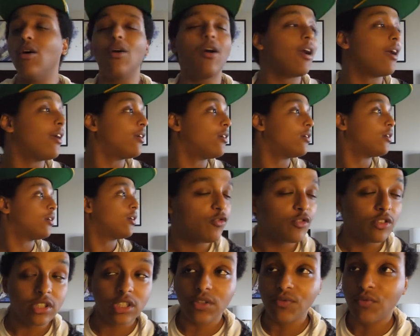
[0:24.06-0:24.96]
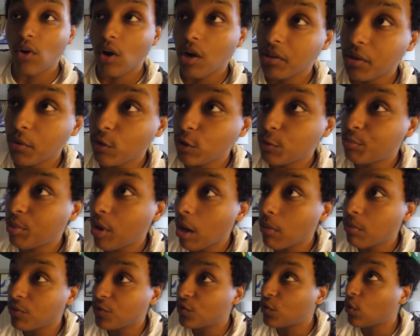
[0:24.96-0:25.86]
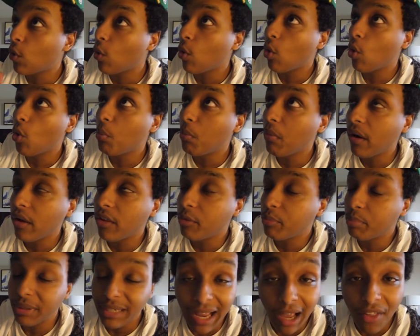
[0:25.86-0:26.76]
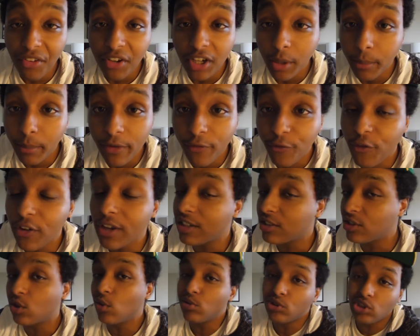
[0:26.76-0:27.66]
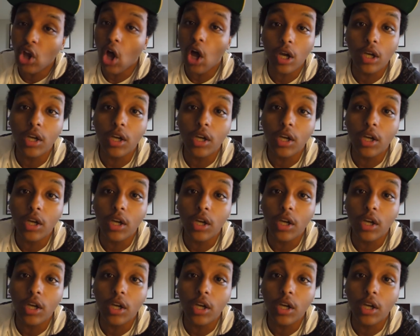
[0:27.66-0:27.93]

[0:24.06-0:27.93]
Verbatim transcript: All right, so first of all, there was problems for a whole month, but now they're gonna be fixed, so it's all